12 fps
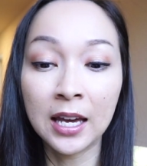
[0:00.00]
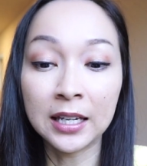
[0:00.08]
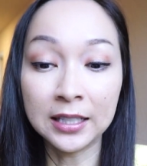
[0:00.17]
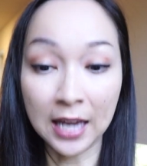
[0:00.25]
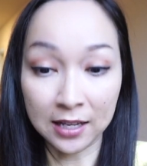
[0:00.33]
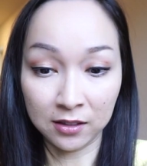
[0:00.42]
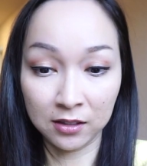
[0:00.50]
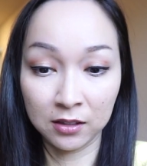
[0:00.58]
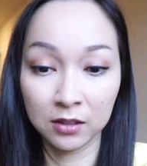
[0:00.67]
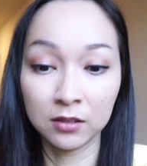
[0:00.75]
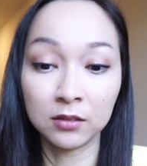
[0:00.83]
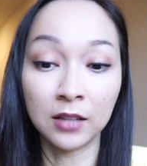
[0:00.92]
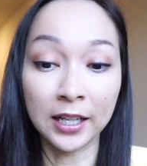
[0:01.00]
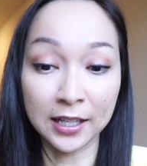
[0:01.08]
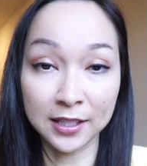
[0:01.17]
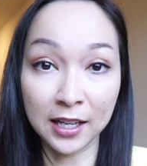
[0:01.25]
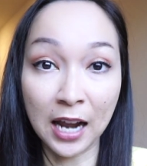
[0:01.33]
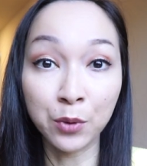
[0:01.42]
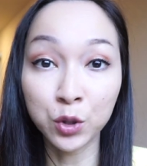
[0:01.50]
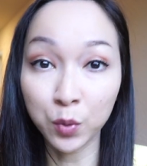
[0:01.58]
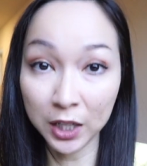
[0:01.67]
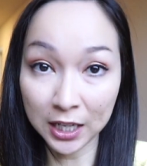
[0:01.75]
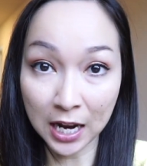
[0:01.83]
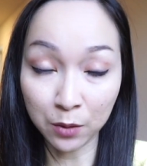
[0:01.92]
Yes, like I said, I was
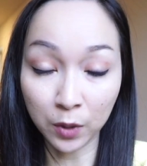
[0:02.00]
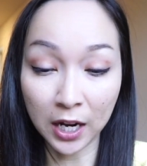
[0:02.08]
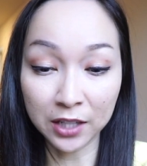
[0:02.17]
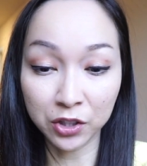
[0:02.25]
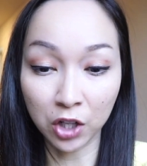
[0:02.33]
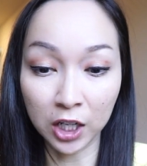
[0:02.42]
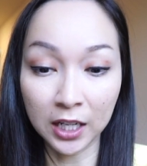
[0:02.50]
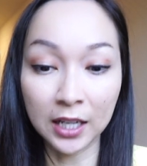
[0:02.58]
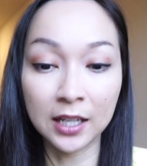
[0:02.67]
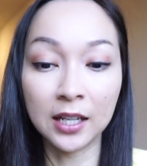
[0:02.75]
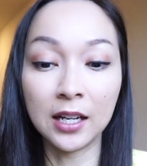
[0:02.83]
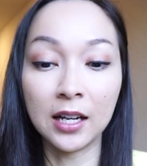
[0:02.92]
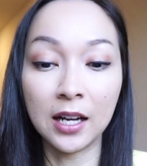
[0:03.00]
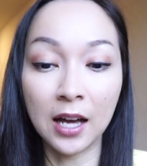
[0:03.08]
29 when I started.